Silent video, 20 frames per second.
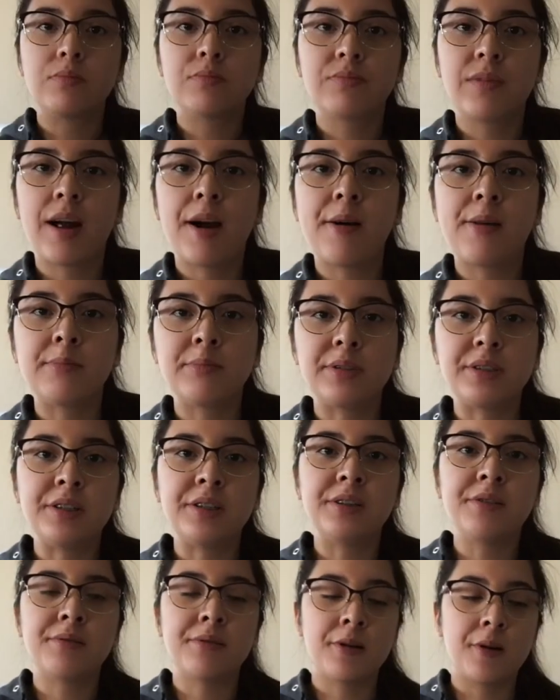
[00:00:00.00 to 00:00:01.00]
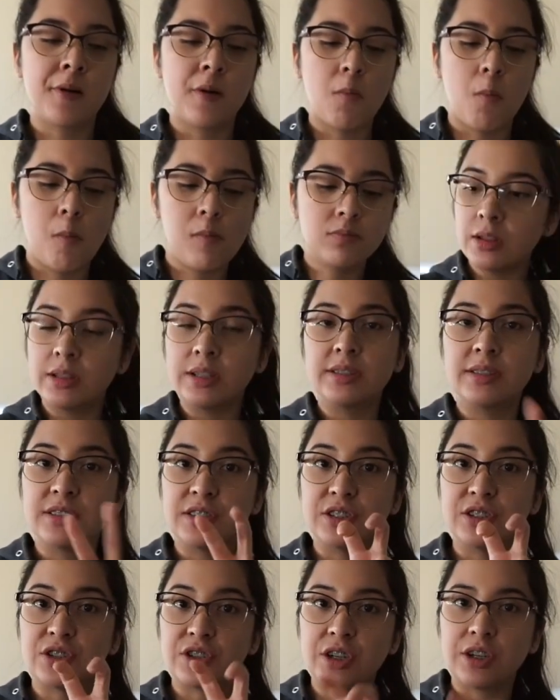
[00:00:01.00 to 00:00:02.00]
Now I'm eating this
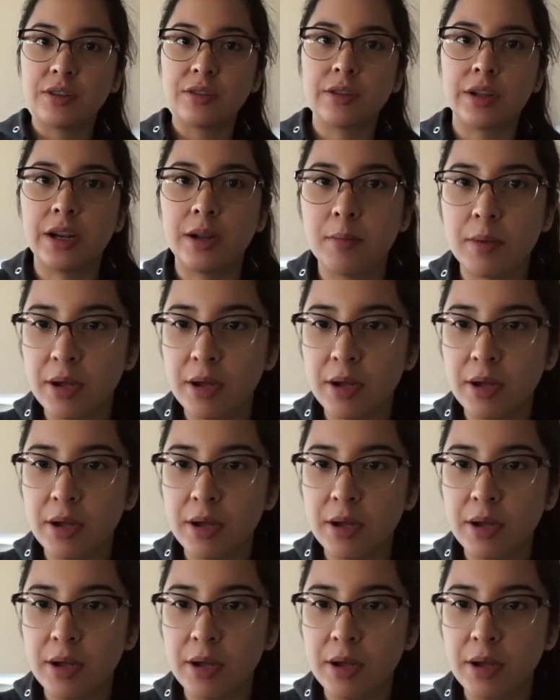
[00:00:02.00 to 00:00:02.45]
dessert that I